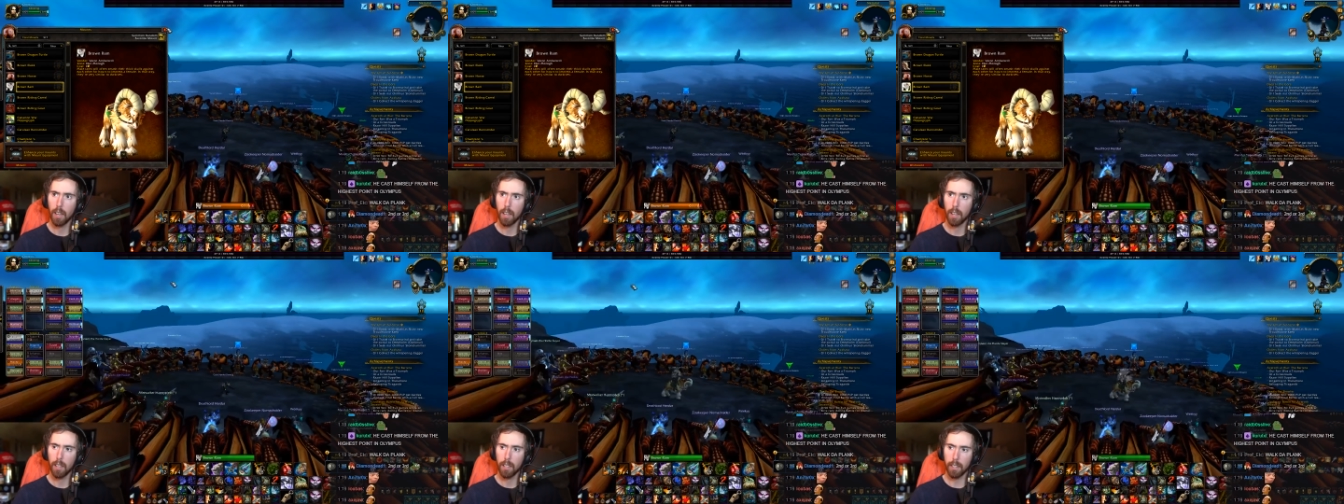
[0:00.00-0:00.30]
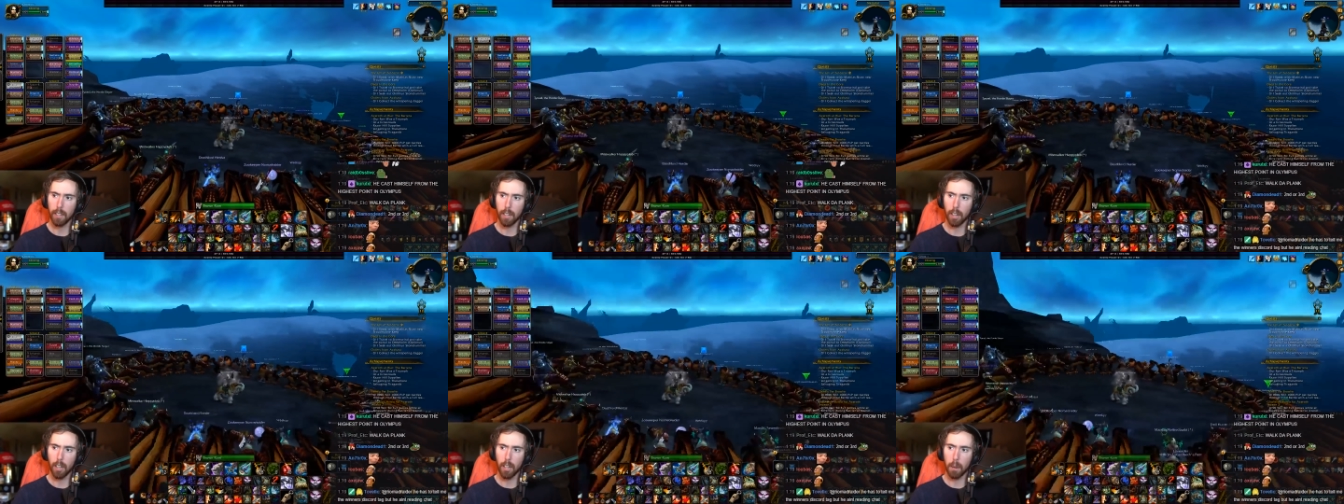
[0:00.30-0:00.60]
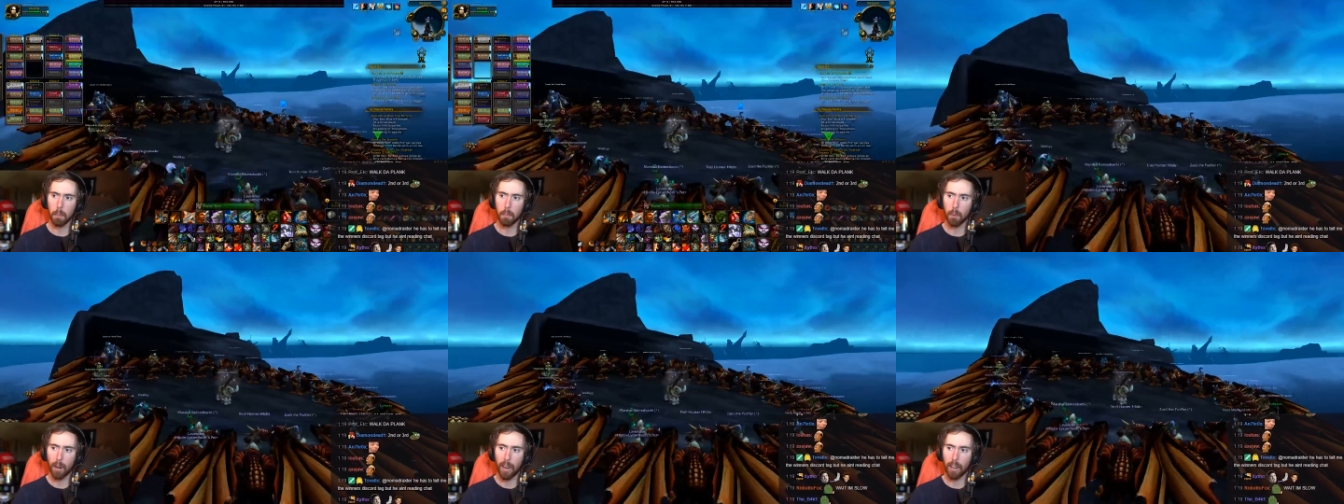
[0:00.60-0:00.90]
Get on the
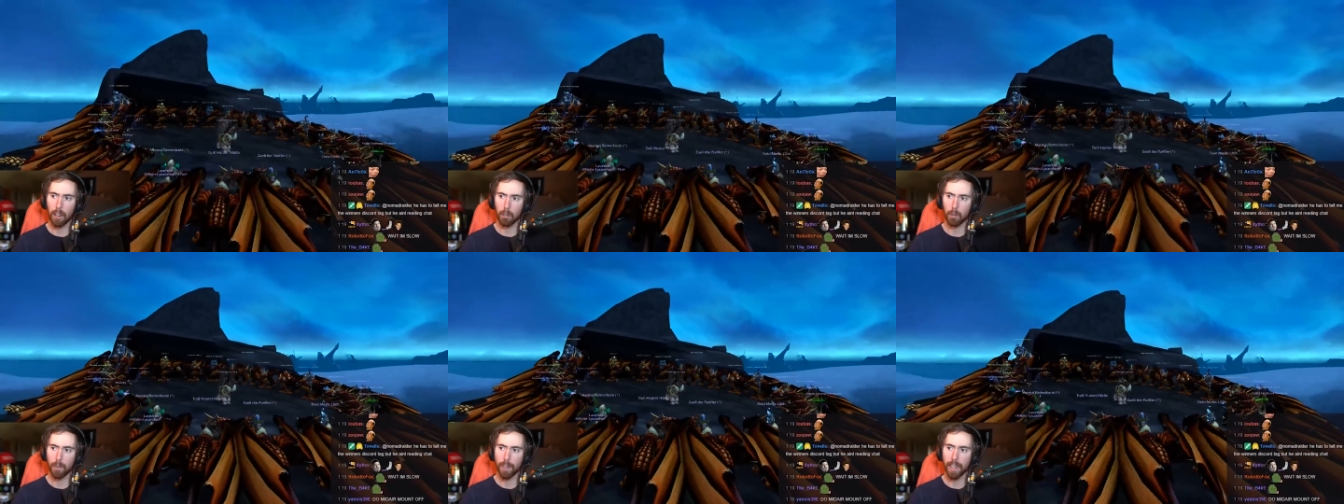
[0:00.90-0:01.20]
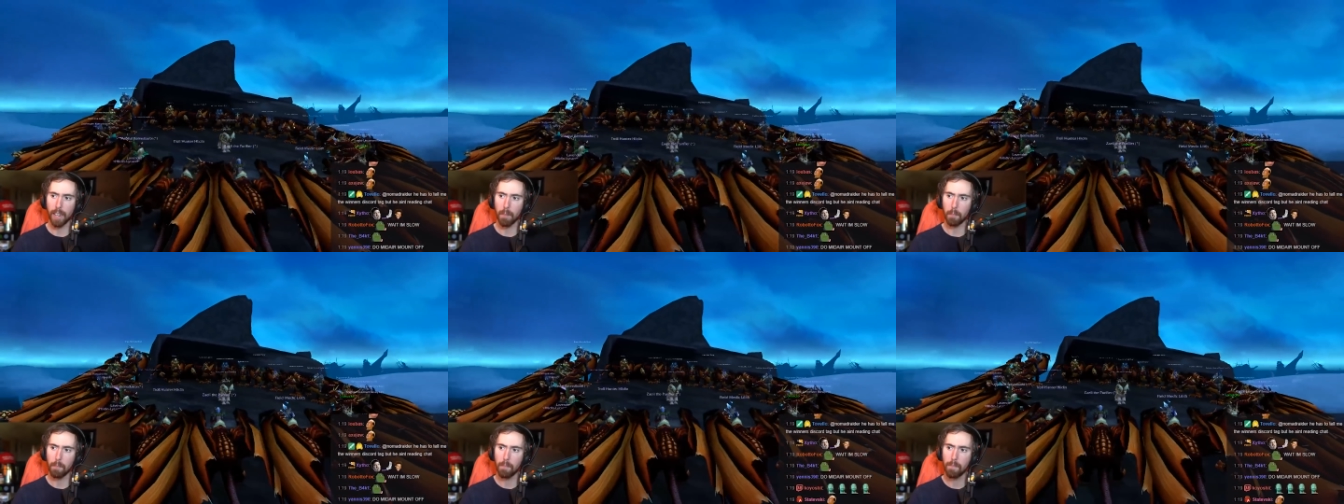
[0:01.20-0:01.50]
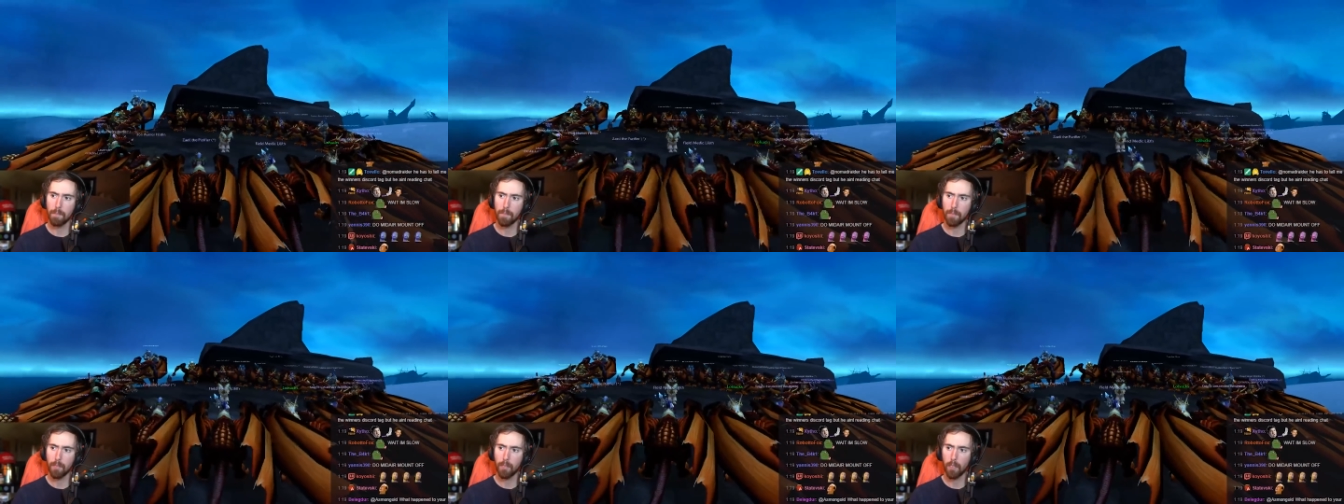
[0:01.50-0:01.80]
Brown Ram.
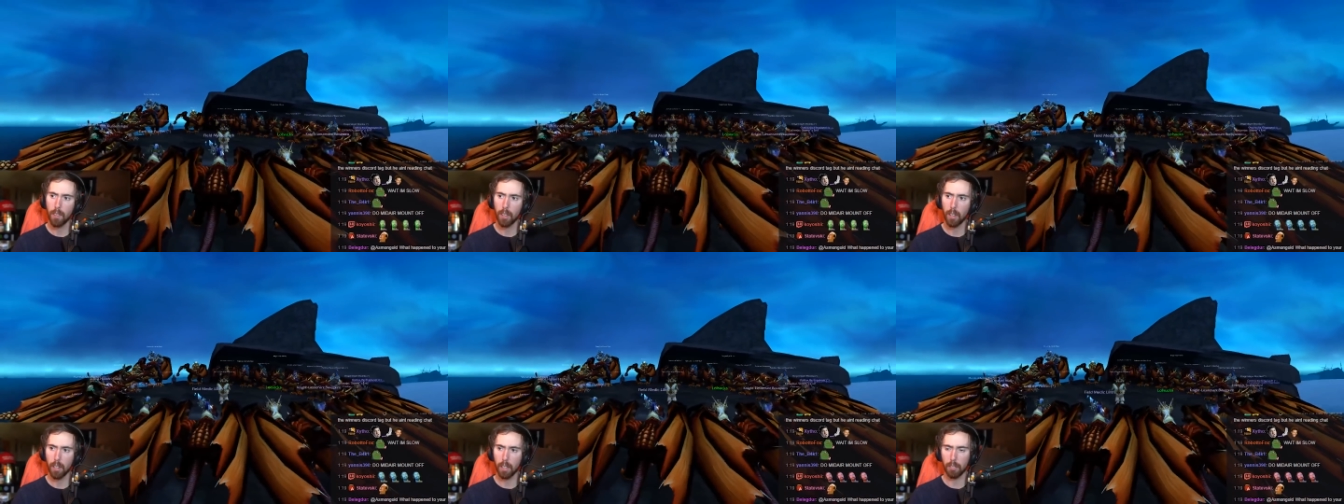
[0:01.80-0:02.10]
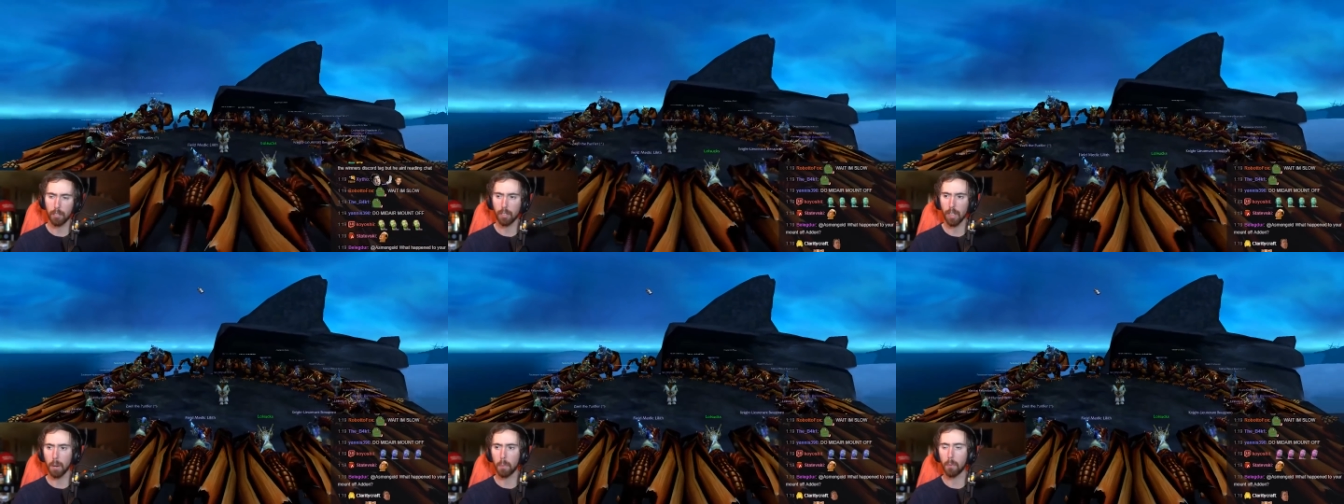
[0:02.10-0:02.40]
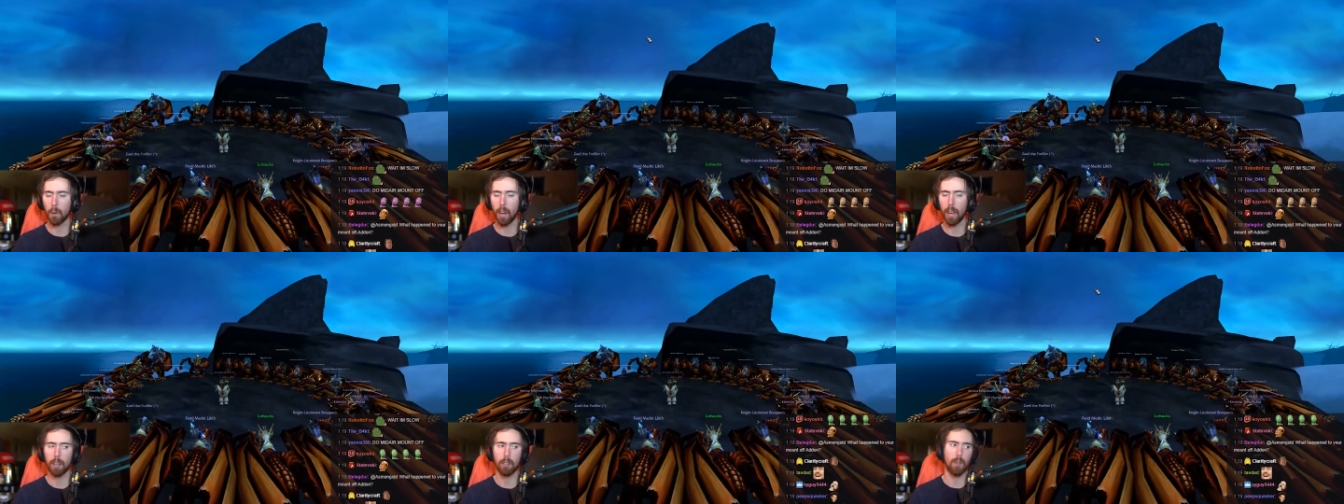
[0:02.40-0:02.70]
Let's see a
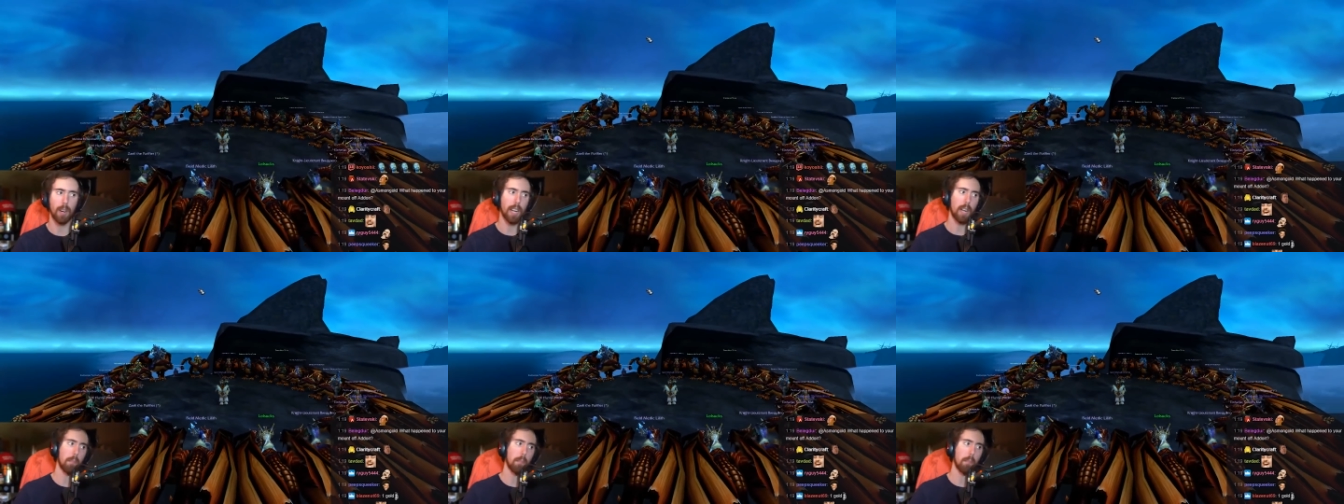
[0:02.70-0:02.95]
Brown Ram,